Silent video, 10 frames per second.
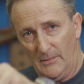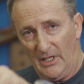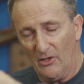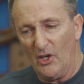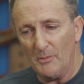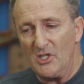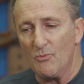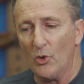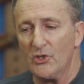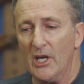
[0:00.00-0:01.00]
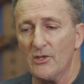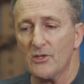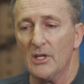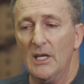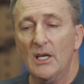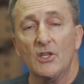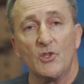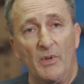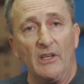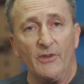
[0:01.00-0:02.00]
and they're going to be small changes
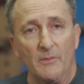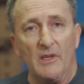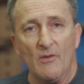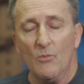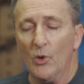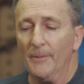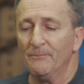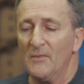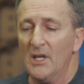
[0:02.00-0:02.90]
to benefit him even more.